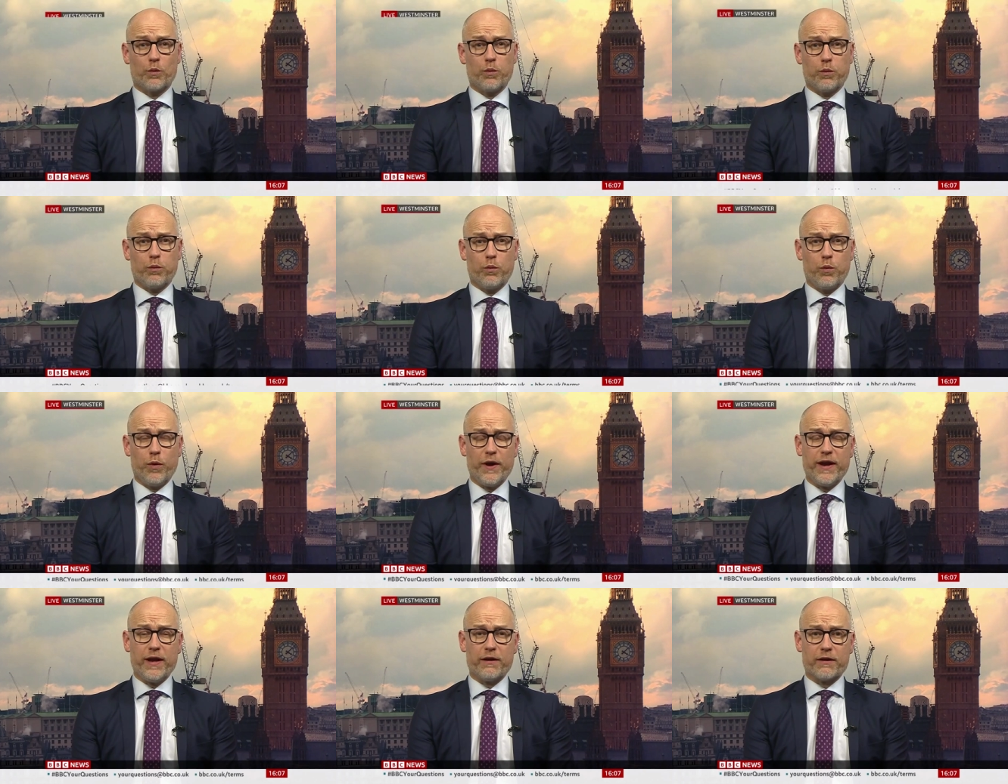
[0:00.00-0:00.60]

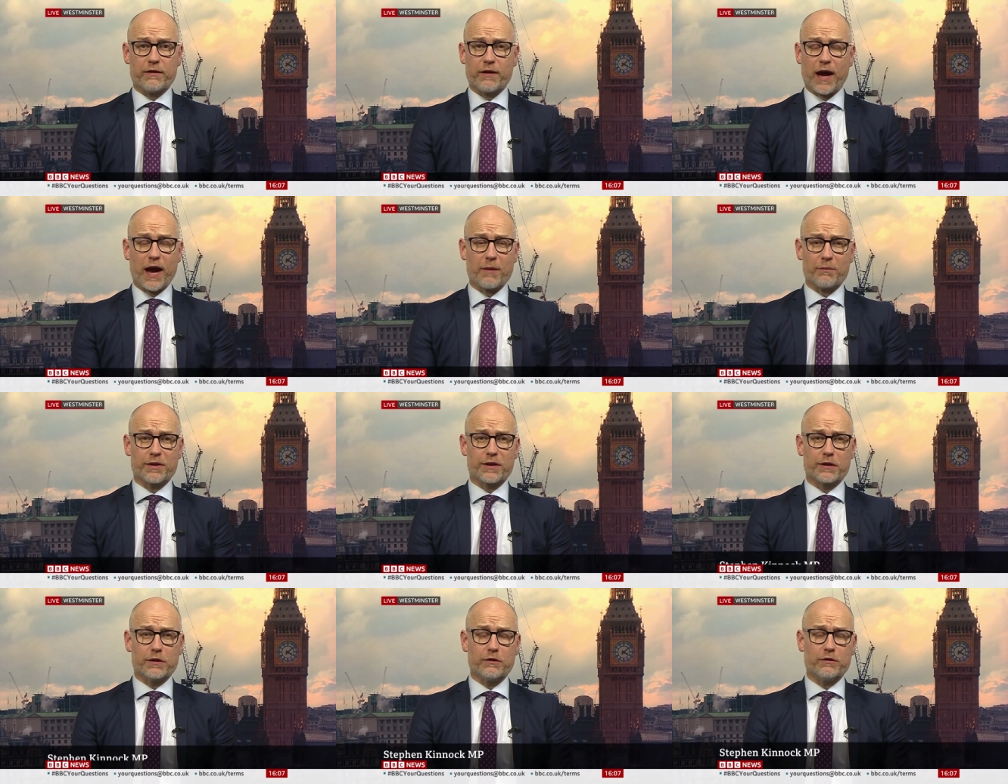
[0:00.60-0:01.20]
we're
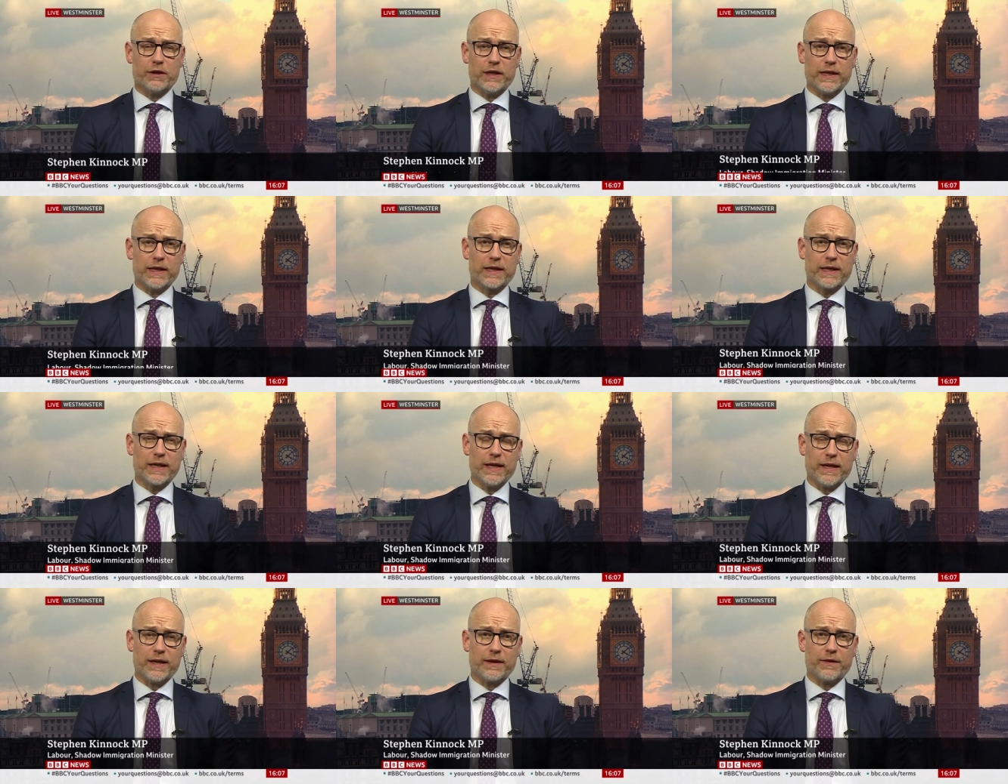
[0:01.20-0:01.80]
absolutely
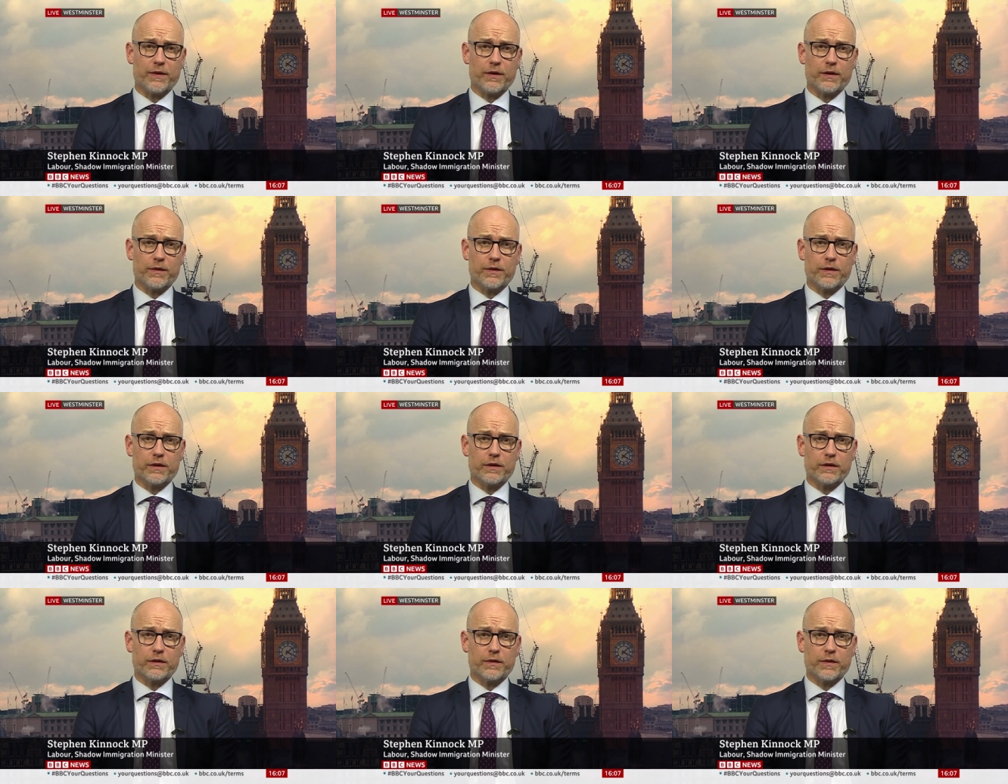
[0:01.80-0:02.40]
clear that
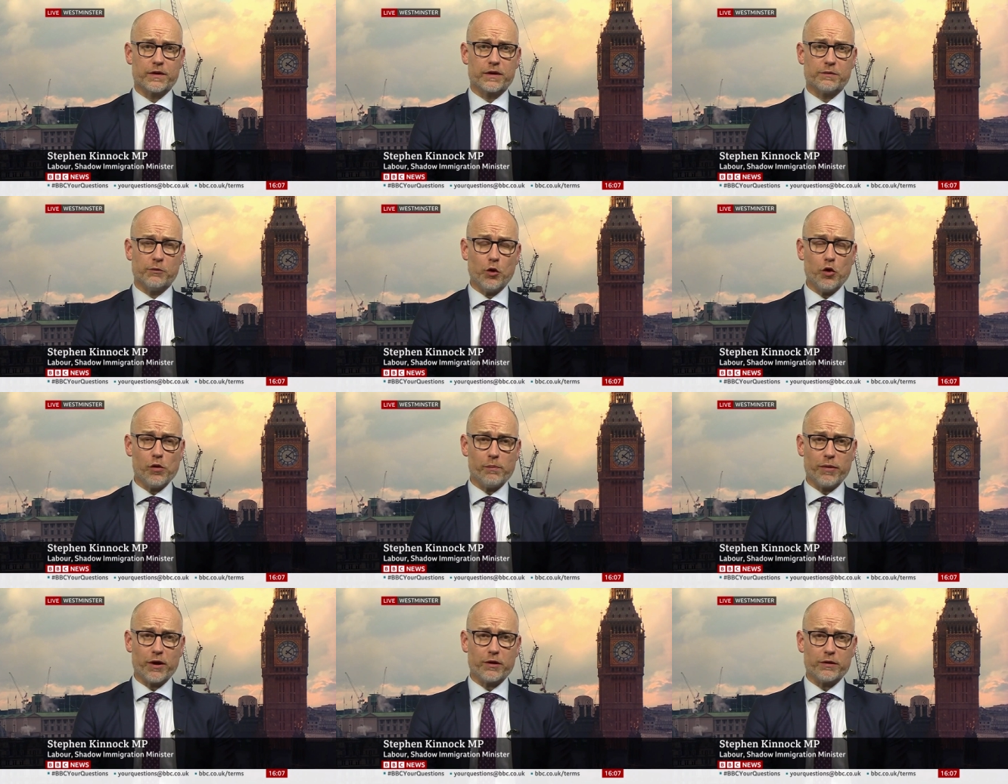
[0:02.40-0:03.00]
the, the small
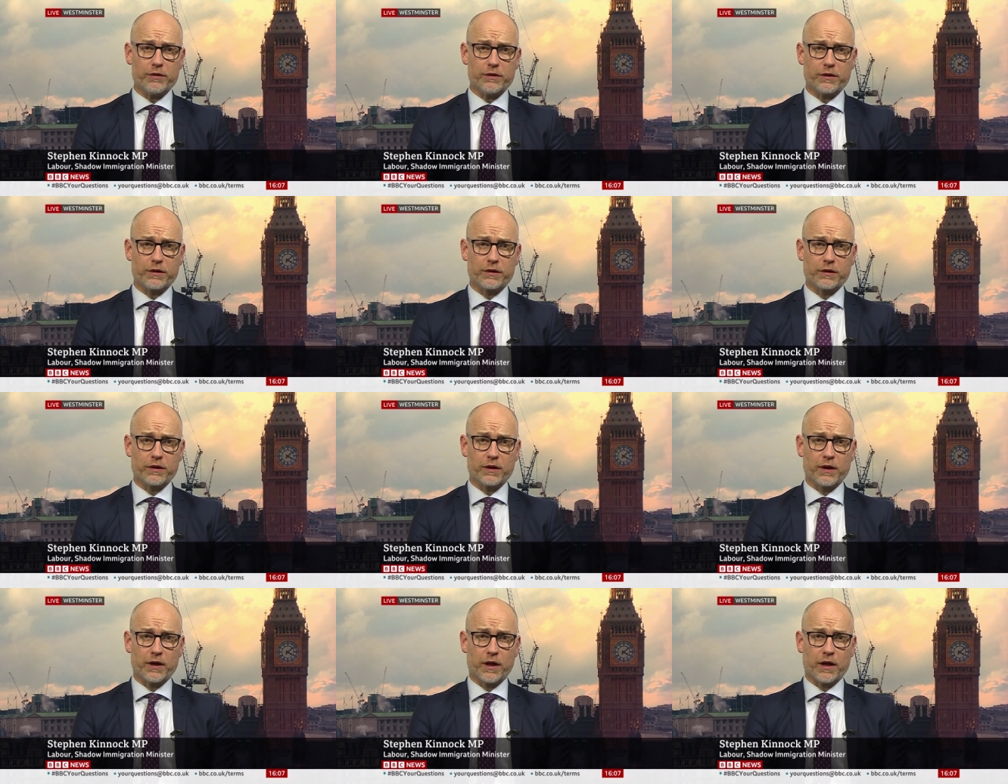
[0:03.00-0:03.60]
boats
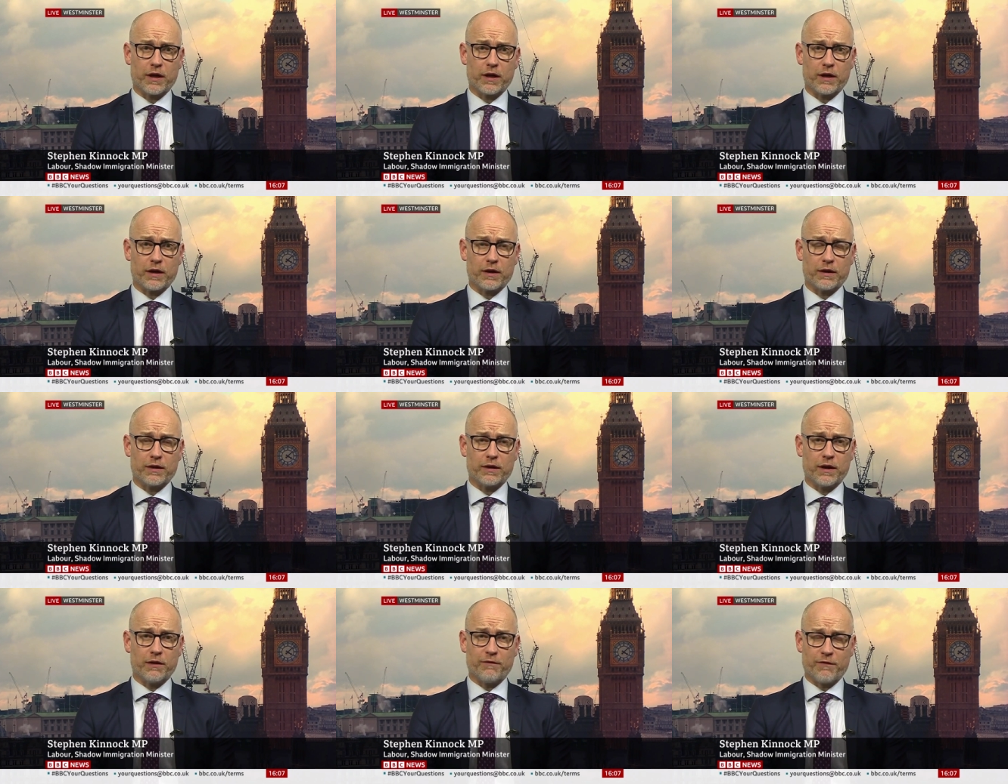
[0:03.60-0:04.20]
are
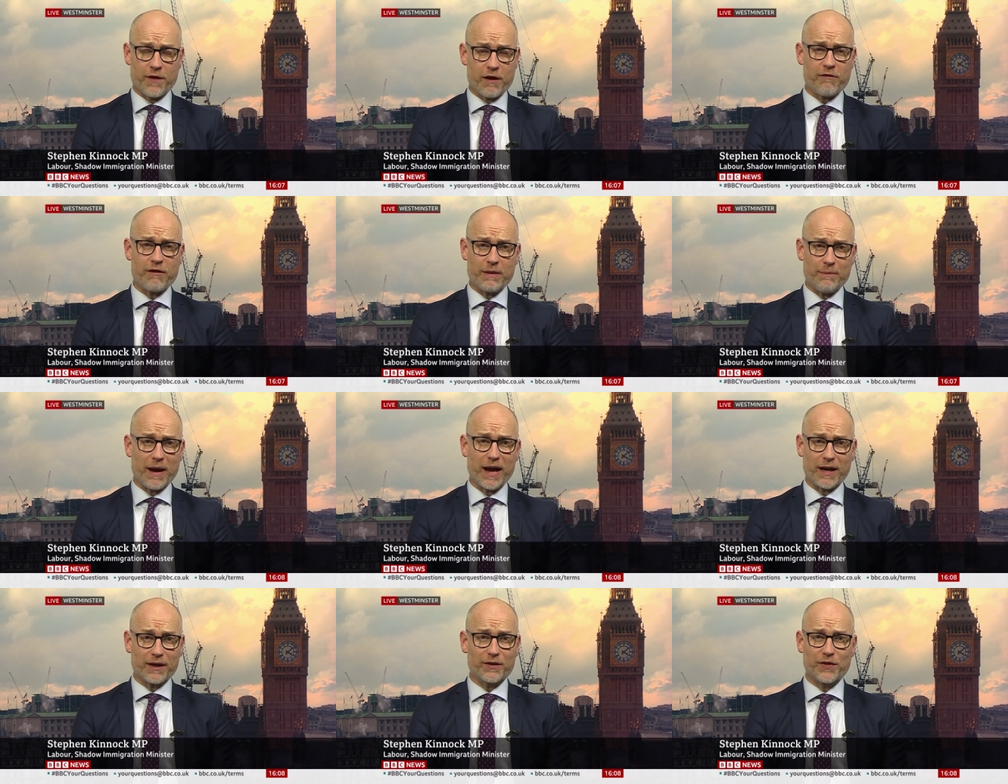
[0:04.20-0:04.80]
a very
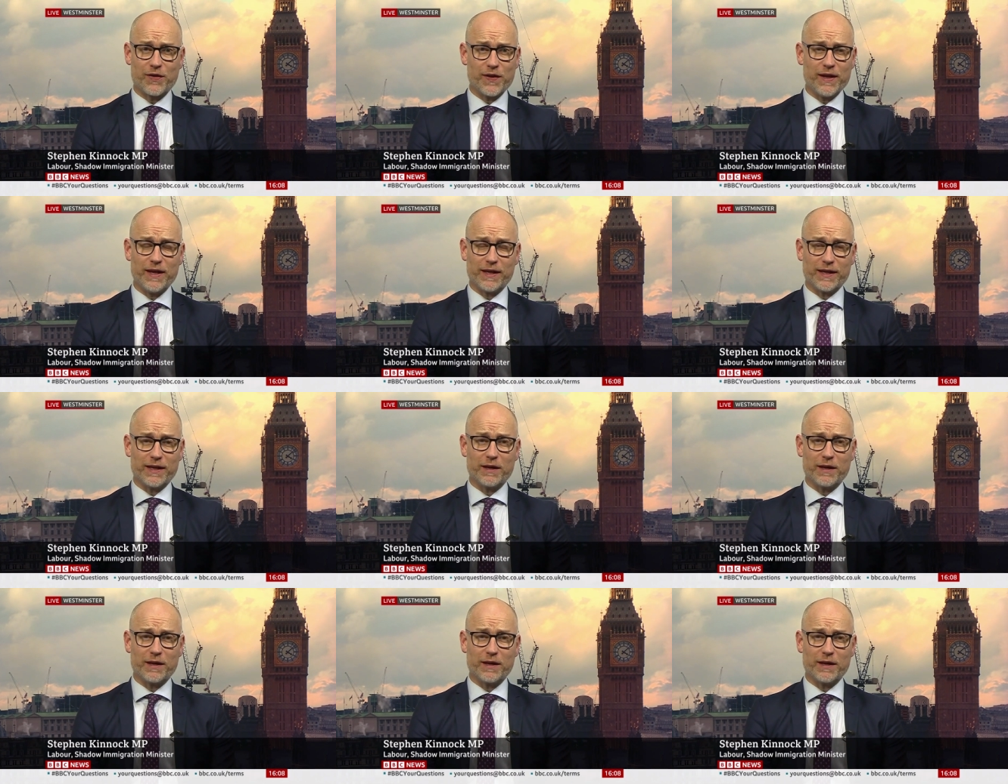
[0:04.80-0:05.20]
bad thing.